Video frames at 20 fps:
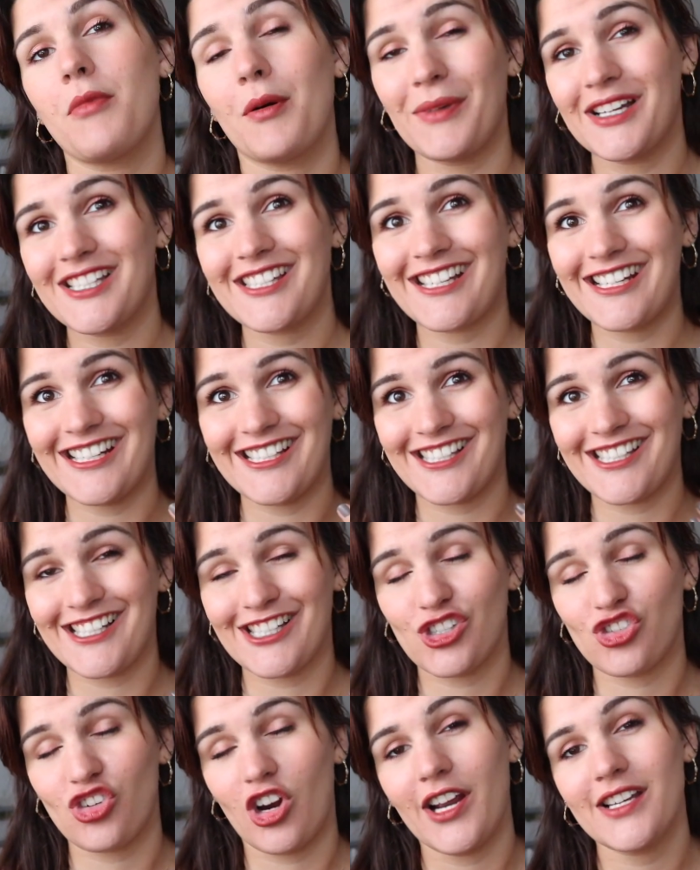but my skin isn't
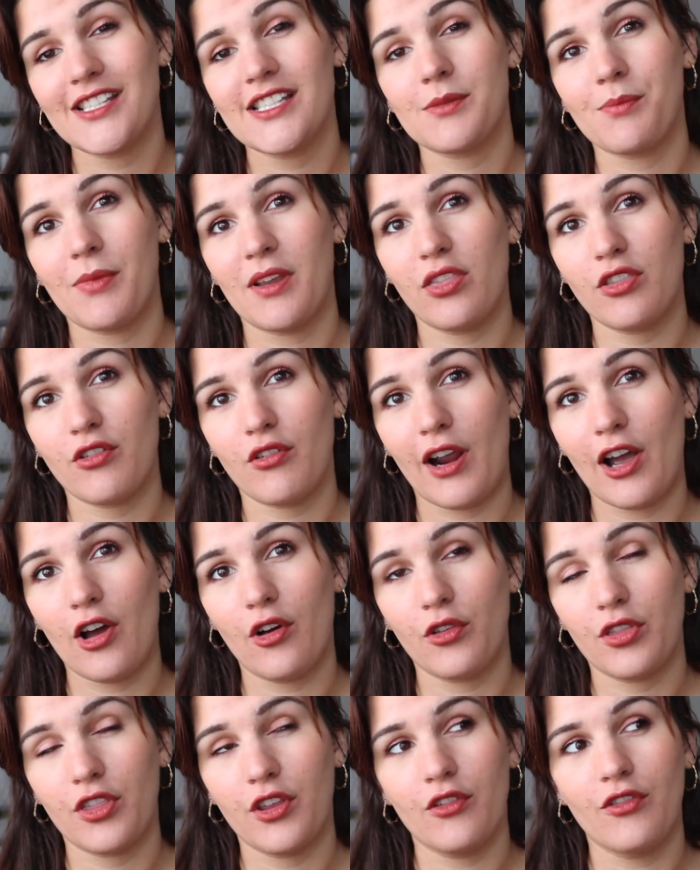as dry as it's been
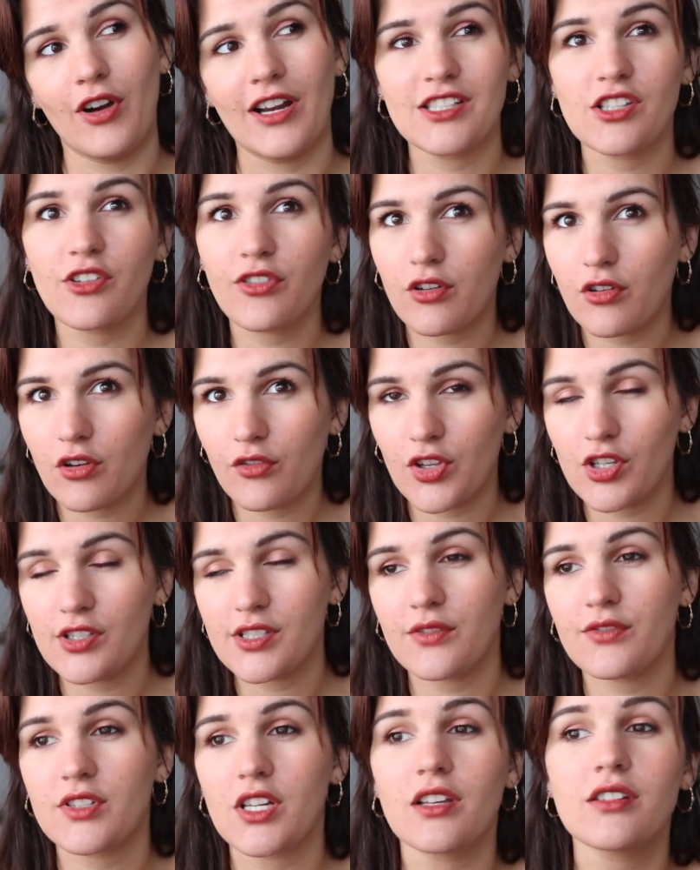throughout the rest of the
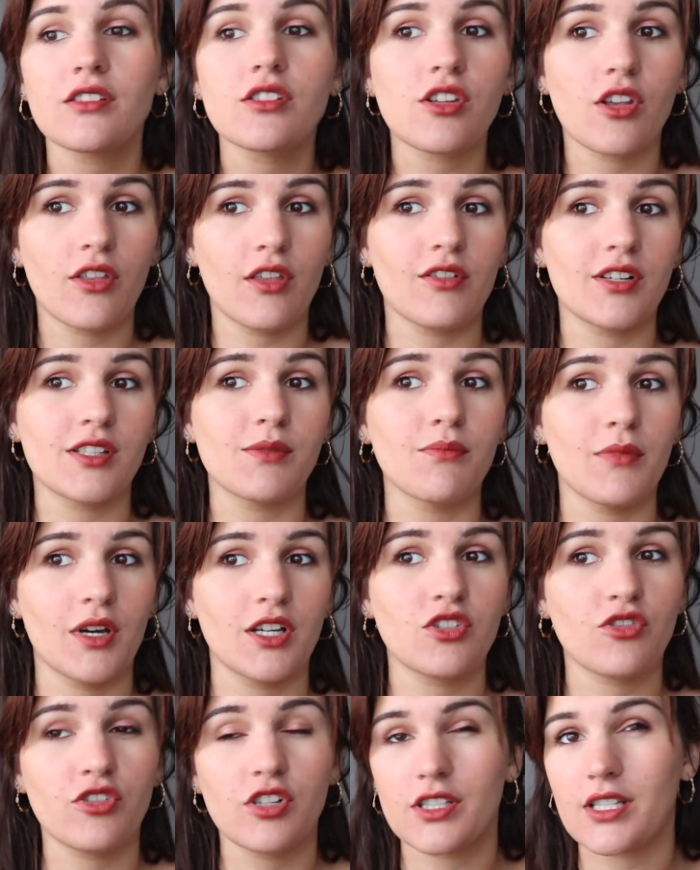reviews I've done, so there isn't
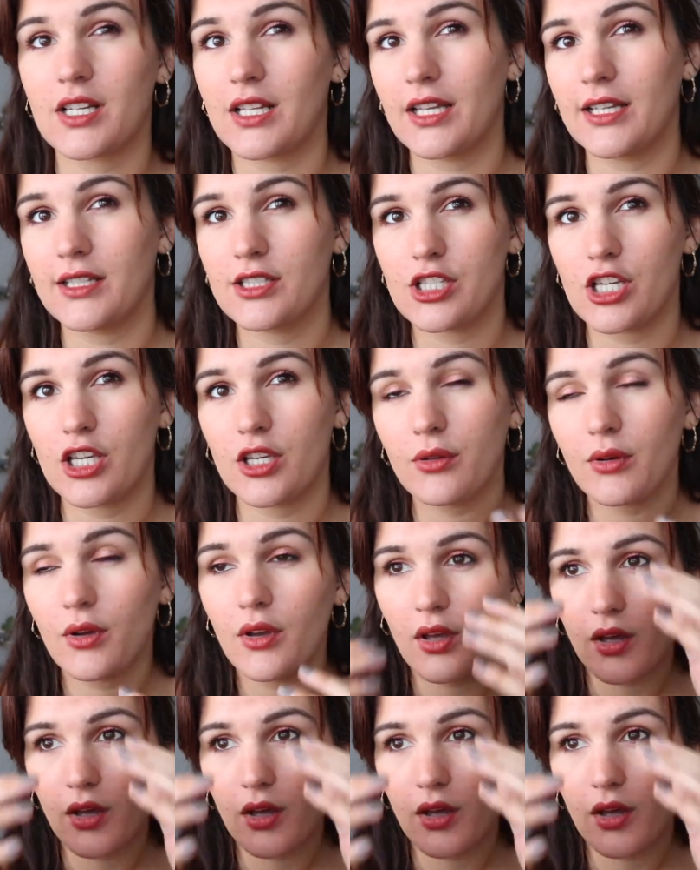much for it to cling to.